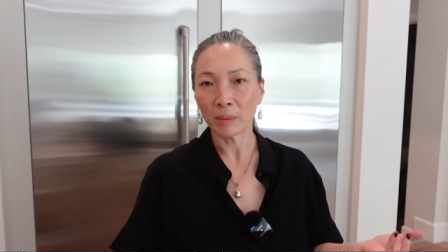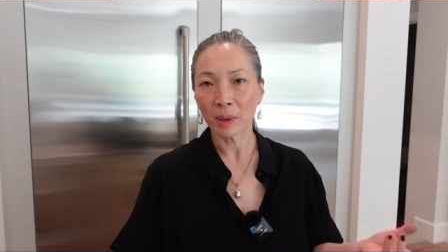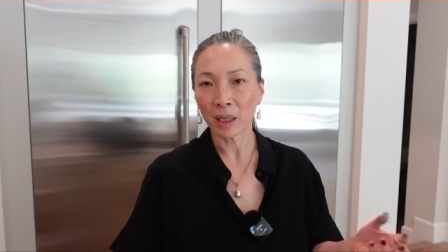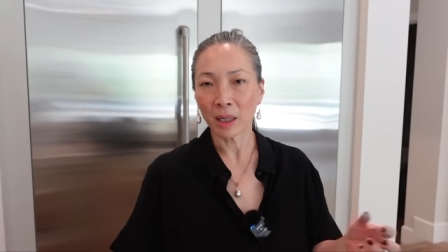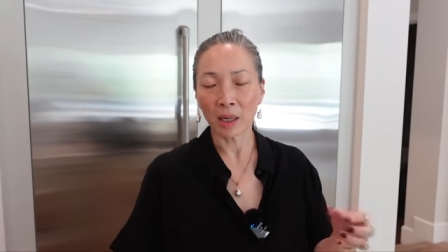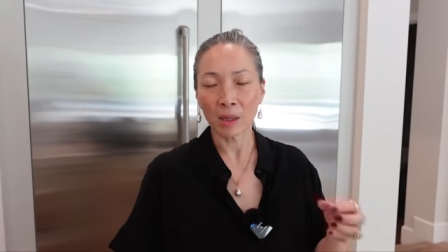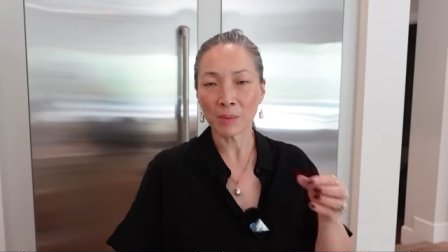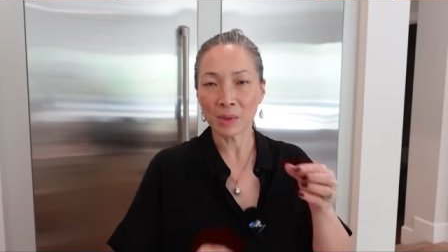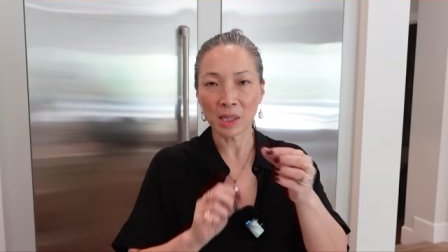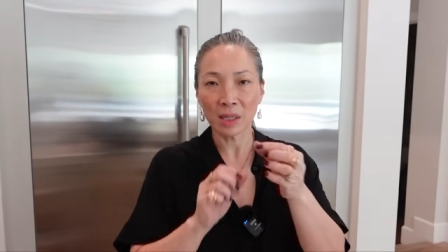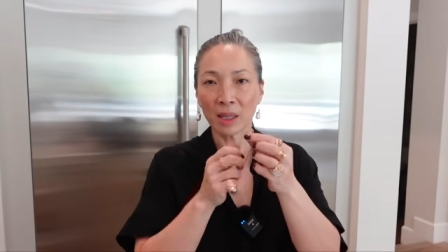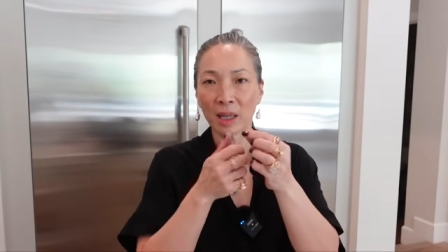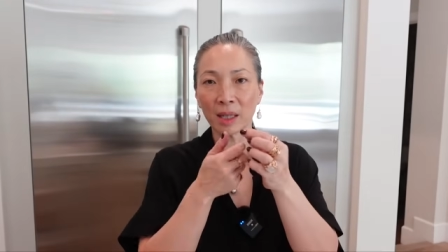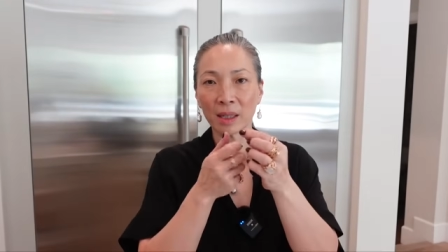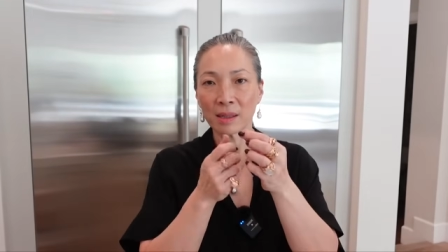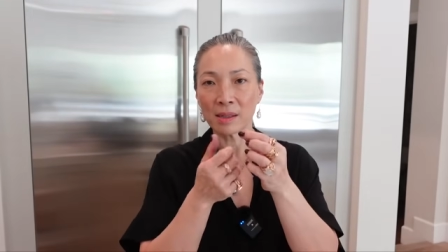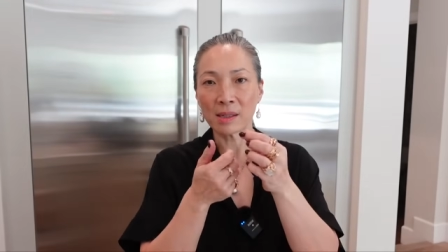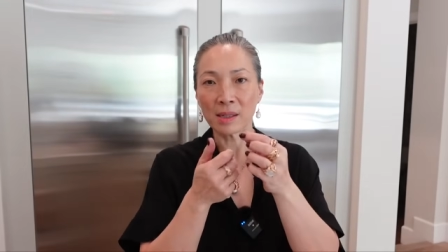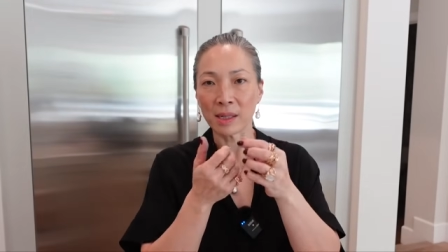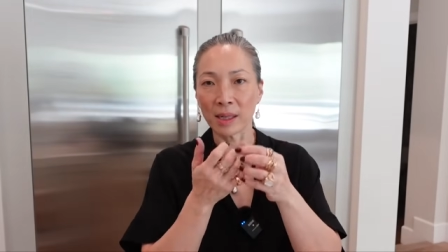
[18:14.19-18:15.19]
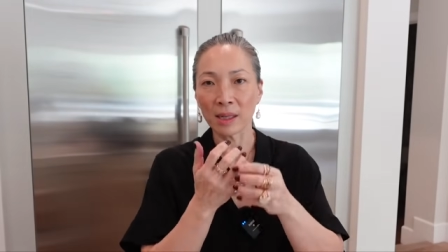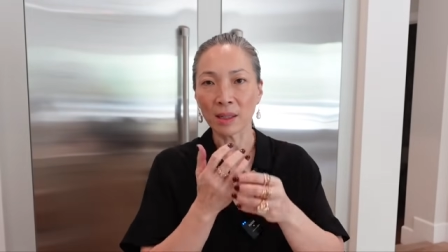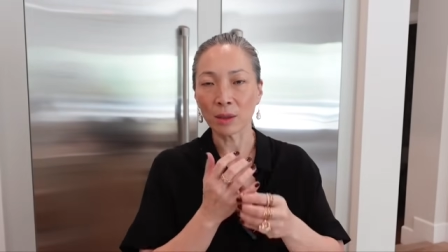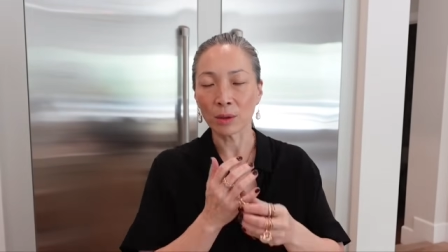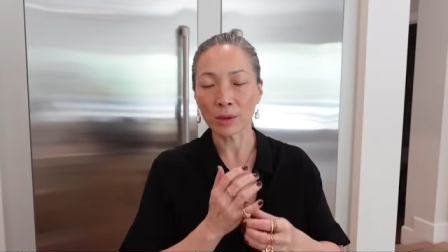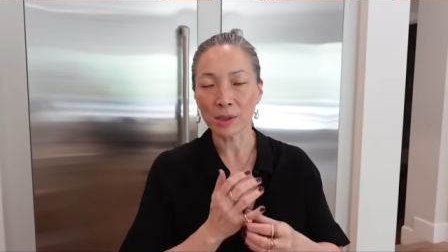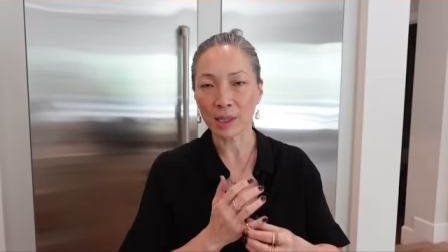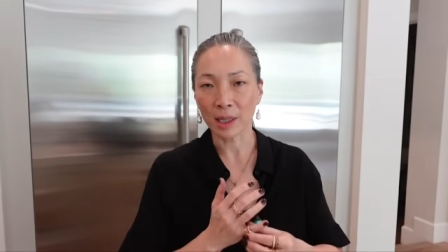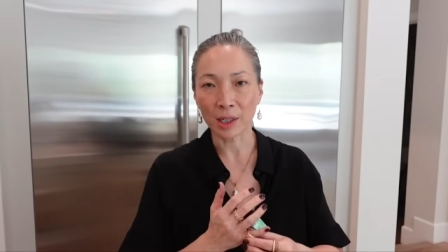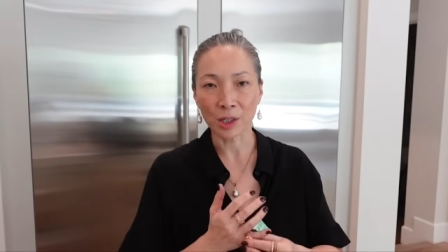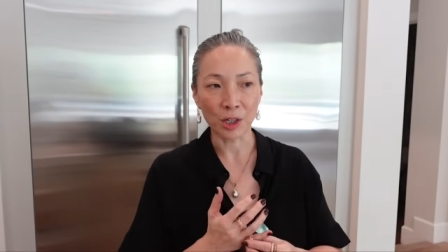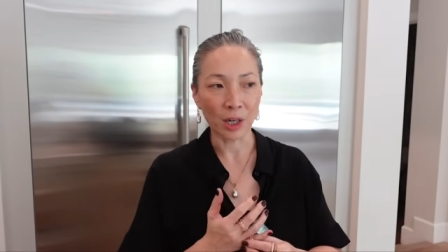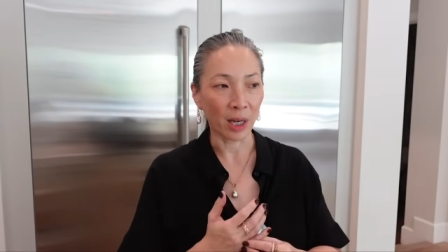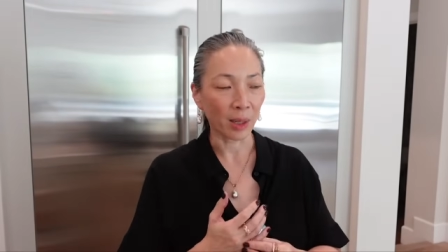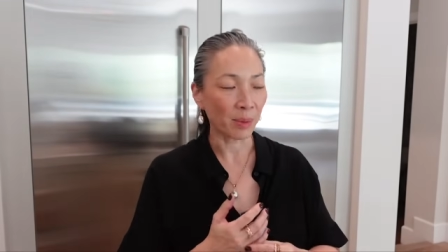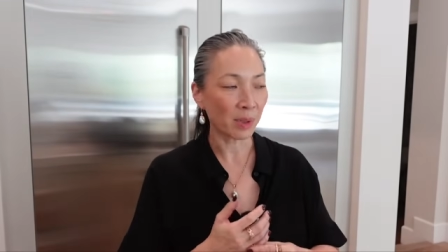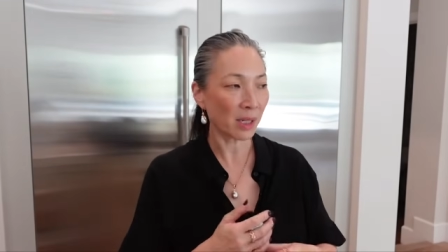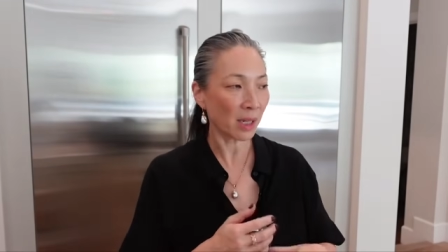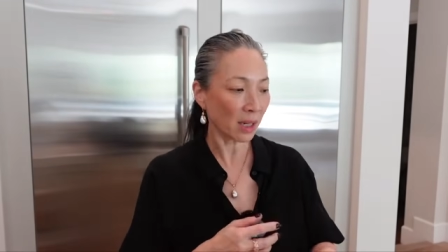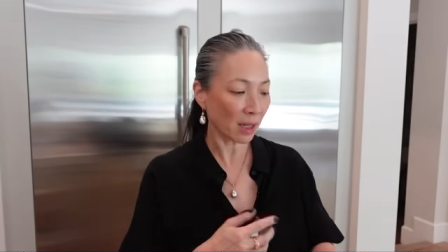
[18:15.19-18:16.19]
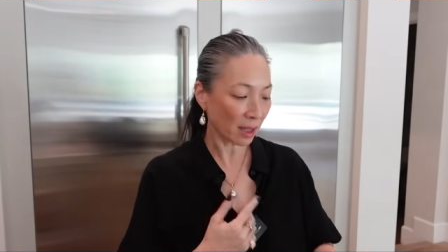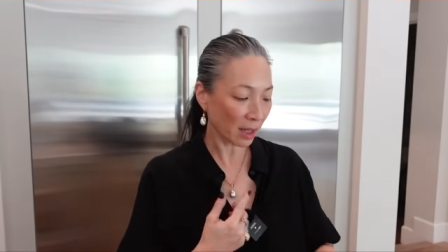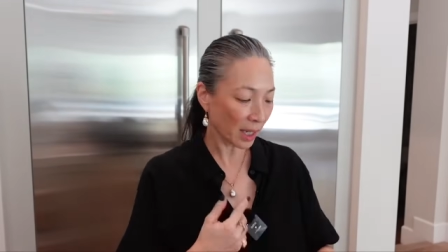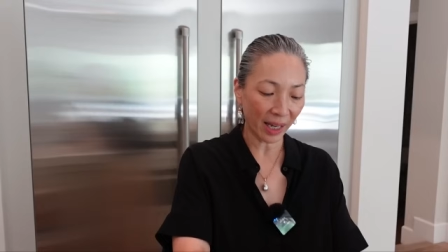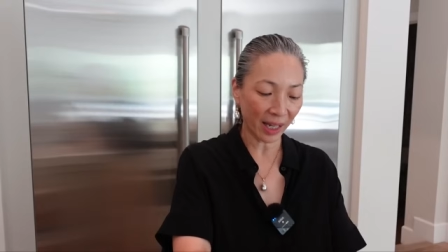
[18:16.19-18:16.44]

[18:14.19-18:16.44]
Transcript: It comes in like a stick, it looks like a chapstick.